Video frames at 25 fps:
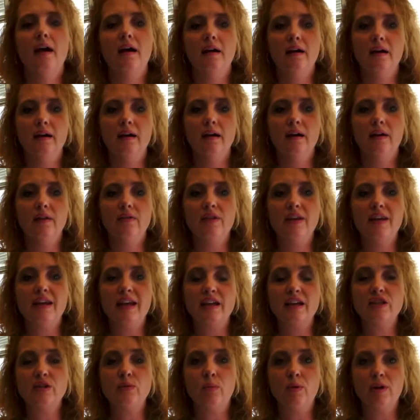The
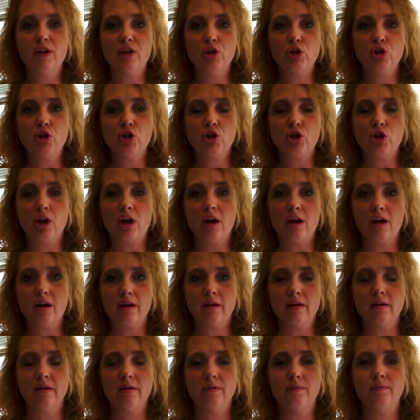next one is
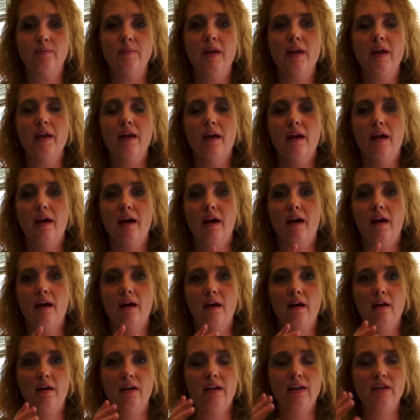shock.
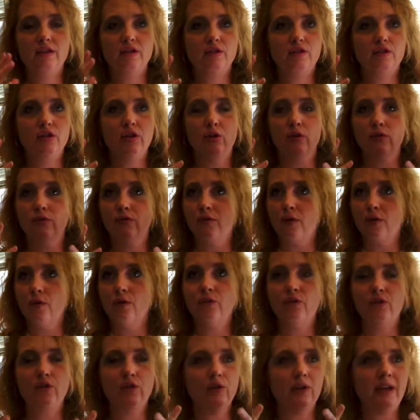You're
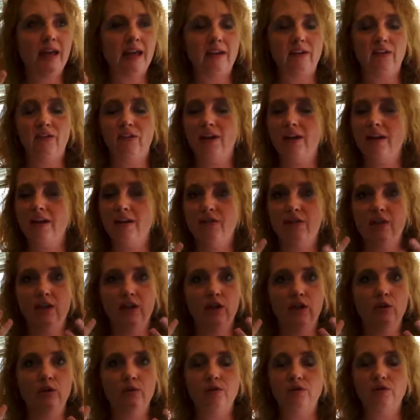frozen, you can't say
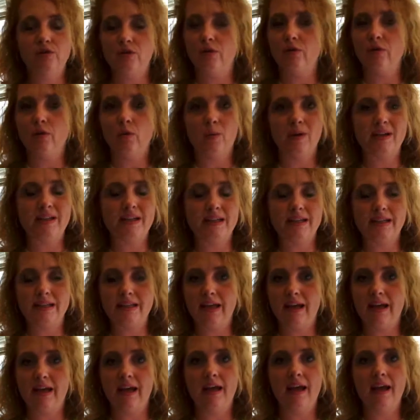anything, you don't know what to
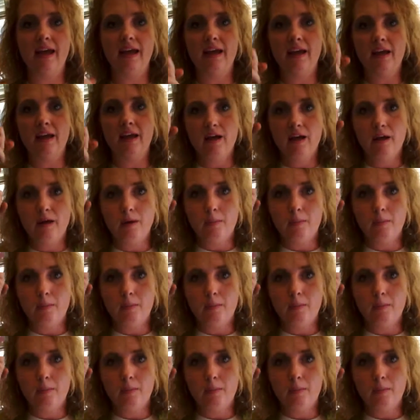say.